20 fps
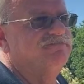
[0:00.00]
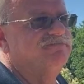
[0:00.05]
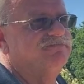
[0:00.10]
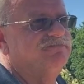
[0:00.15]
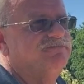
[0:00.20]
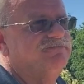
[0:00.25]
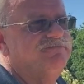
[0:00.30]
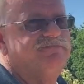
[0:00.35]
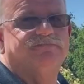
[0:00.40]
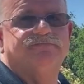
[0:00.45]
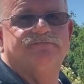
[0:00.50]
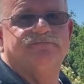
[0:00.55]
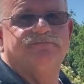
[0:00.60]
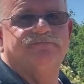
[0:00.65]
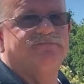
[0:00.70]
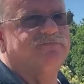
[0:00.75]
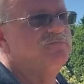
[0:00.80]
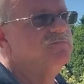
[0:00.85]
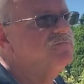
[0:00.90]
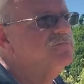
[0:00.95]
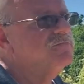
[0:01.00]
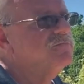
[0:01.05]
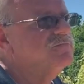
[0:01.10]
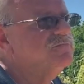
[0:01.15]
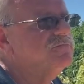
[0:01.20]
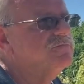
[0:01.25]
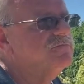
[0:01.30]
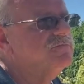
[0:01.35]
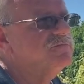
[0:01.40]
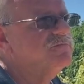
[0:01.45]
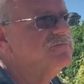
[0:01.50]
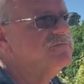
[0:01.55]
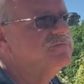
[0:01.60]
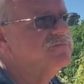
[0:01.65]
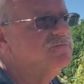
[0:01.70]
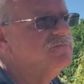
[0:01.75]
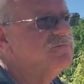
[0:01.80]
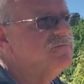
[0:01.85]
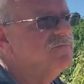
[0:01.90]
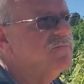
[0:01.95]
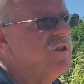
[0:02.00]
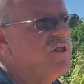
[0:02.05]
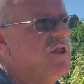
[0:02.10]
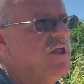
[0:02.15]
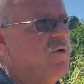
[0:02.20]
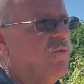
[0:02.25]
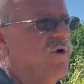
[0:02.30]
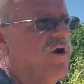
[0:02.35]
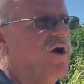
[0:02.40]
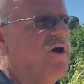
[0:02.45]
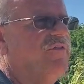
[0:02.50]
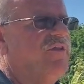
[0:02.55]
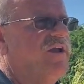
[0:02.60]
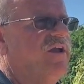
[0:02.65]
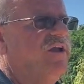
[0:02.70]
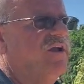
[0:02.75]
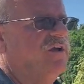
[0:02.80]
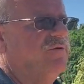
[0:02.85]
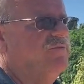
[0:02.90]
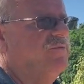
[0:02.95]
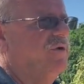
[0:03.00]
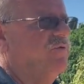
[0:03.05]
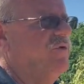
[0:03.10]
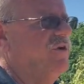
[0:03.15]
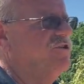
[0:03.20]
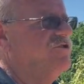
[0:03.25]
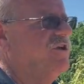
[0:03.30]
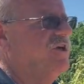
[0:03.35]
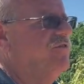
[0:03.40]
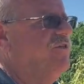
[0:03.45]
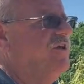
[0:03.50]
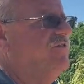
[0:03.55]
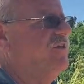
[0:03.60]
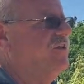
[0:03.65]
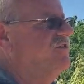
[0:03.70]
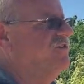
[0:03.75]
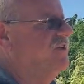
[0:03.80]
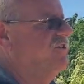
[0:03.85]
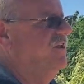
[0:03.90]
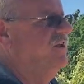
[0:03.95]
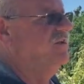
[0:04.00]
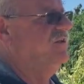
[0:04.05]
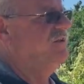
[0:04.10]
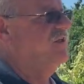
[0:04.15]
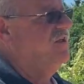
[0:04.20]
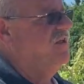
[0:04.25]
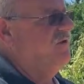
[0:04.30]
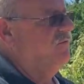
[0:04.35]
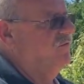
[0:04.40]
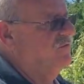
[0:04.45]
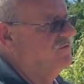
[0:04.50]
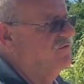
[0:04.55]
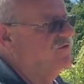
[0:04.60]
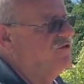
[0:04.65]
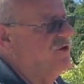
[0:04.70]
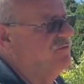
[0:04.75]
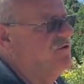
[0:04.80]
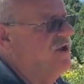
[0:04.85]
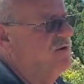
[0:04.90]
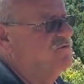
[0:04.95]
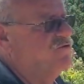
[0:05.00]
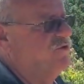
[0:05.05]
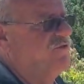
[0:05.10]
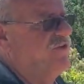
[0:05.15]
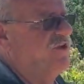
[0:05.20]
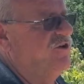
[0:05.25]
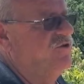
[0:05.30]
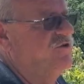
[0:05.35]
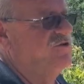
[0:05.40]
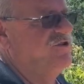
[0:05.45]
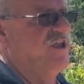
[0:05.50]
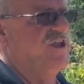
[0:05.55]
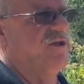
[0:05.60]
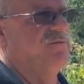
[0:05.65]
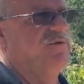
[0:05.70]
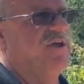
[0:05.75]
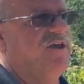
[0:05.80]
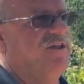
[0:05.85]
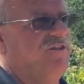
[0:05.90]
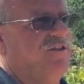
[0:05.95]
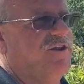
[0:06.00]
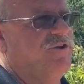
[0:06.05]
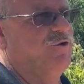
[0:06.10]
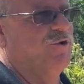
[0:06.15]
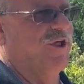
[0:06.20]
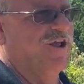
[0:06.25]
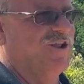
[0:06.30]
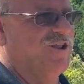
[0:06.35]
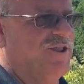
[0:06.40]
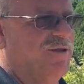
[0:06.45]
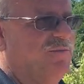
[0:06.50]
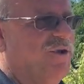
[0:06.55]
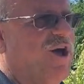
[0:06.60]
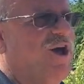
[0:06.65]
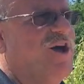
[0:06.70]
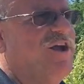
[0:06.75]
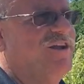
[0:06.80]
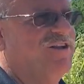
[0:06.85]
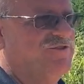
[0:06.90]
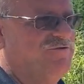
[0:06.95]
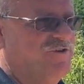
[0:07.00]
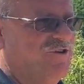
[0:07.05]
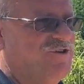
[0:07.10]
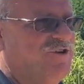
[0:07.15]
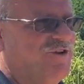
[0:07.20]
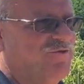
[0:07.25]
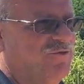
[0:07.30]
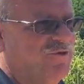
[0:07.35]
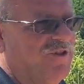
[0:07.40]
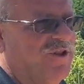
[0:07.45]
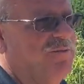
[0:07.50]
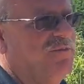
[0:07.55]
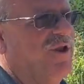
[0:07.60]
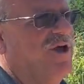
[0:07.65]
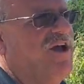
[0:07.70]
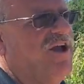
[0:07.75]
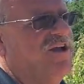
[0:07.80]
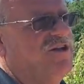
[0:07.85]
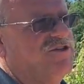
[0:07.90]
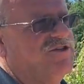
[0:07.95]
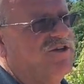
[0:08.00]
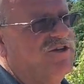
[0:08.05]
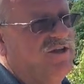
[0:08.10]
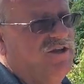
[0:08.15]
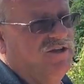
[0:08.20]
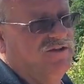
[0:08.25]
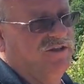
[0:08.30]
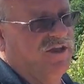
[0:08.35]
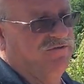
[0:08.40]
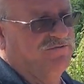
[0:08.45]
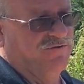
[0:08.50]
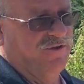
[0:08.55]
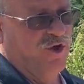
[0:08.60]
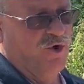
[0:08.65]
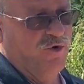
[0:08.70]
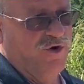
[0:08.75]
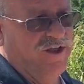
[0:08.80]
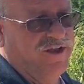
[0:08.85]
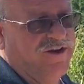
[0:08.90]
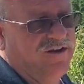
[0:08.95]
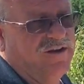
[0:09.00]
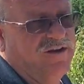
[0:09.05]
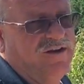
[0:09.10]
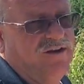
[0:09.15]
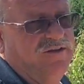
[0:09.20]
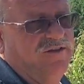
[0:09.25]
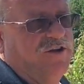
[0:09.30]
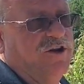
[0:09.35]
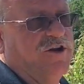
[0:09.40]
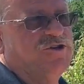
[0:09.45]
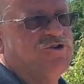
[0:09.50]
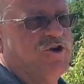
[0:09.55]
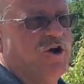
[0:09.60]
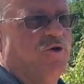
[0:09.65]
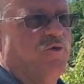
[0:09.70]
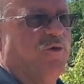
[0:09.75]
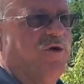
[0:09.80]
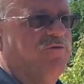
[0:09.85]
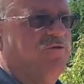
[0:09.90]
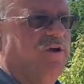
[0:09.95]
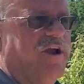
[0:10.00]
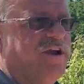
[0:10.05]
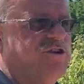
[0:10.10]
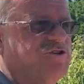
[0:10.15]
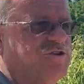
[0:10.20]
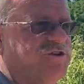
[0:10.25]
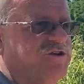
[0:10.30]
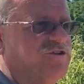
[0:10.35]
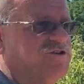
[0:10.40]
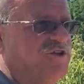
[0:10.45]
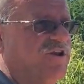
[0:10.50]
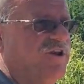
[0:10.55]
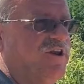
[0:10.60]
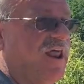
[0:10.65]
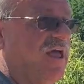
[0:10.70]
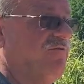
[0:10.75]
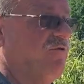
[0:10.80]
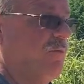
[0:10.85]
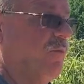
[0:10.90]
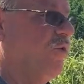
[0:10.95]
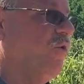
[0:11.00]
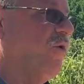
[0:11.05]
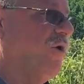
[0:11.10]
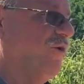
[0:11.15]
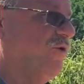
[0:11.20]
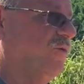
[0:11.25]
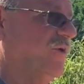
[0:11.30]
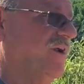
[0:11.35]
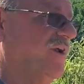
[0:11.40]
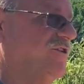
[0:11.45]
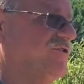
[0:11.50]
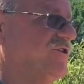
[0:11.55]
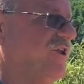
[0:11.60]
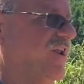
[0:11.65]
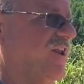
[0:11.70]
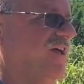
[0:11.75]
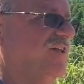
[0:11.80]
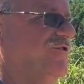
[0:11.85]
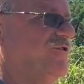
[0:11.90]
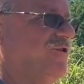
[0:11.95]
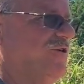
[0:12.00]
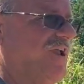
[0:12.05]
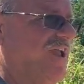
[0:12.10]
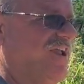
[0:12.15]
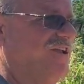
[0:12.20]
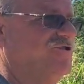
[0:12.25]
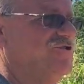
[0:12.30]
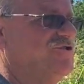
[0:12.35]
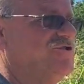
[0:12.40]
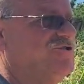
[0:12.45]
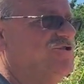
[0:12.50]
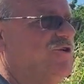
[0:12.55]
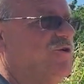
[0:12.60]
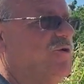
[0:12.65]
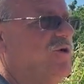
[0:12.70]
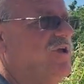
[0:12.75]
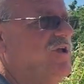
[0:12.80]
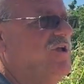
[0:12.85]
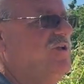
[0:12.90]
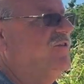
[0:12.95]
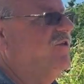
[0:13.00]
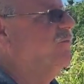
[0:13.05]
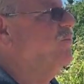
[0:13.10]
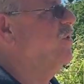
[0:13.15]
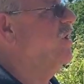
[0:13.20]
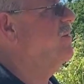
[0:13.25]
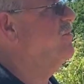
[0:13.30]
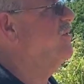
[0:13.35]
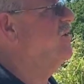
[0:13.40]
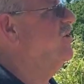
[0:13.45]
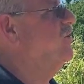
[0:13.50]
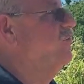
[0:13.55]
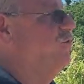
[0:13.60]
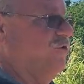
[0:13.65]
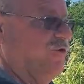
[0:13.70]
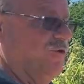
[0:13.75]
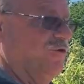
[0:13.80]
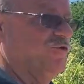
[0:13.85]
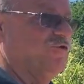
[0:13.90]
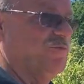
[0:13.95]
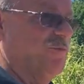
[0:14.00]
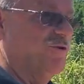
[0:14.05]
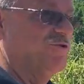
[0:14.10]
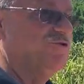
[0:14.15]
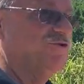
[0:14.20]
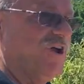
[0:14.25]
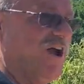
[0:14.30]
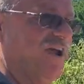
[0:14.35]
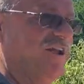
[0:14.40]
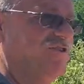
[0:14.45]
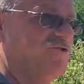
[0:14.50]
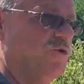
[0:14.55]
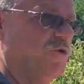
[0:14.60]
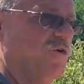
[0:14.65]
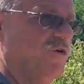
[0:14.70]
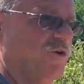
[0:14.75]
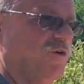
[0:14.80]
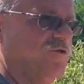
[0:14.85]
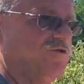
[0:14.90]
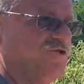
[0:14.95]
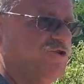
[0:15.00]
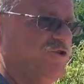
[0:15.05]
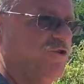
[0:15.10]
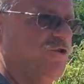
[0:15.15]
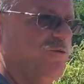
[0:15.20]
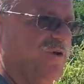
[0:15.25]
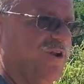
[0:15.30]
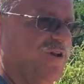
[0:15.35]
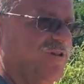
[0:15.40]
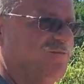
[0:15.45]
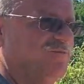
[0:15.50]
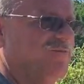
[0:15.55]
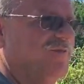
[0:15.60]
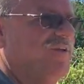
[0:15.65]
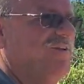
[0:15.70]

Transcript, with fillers: and they, they were just fishing, he said. Well, they uh, originally I thought they said they sometimes what they do is they come down and they do like limb lines, fishing with limb lines. They float it. The Ninnescah River actually is an navigable waterway. It's not like the Arkansas, so the property owner owns both sides or owns to the middle.